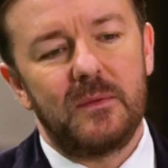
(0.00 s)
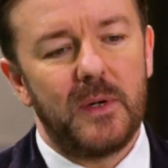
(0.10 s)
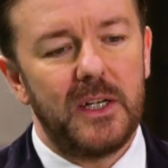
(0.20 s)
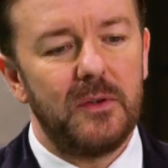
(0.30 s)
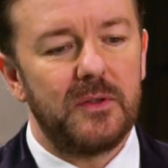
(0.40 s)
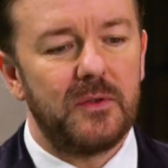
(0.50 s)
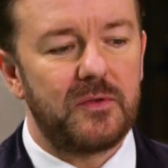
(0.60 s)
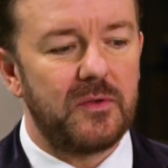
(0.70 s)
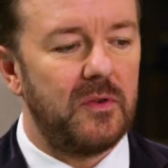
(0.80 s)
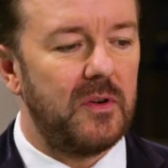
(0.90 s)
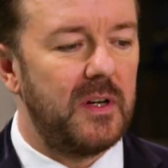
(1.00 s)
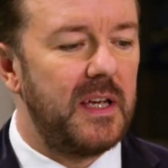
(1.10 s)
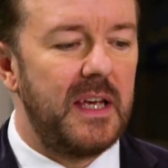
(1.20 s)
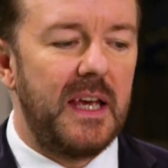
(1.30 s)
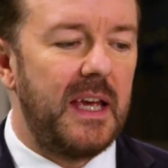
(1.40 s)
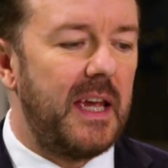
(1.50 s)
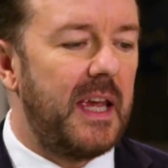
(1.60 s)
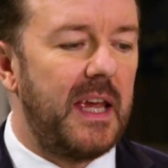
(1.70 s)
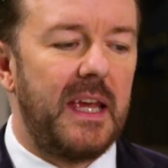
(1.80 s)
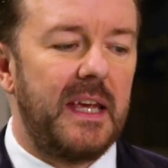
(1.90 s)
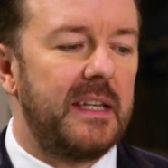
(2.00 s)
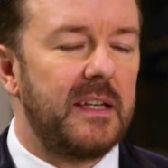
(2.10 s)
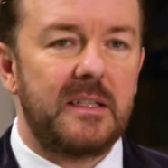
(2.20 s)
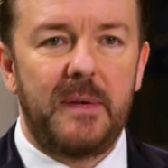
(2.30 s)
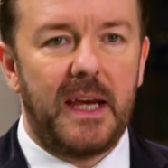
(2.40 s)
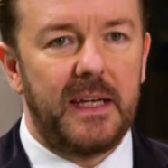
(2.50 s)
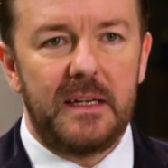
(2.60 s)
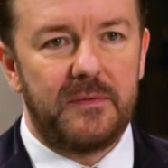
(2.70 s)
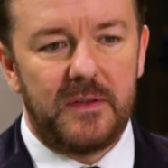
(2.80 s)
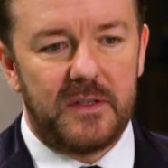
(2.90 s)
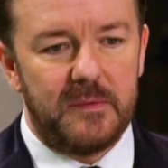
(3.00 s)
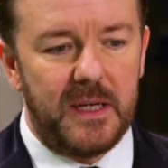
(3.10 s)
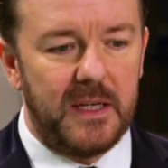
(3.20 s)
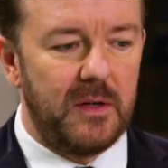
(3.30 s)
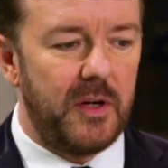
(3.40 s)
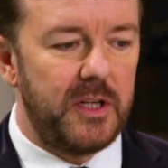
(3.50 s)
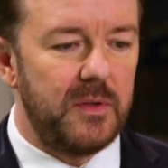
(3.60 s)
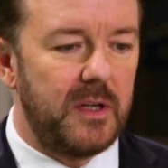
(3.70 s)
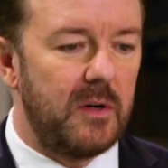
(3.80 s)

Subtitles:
win, lose or draw, it doesn't make any difference to me. You know, I do the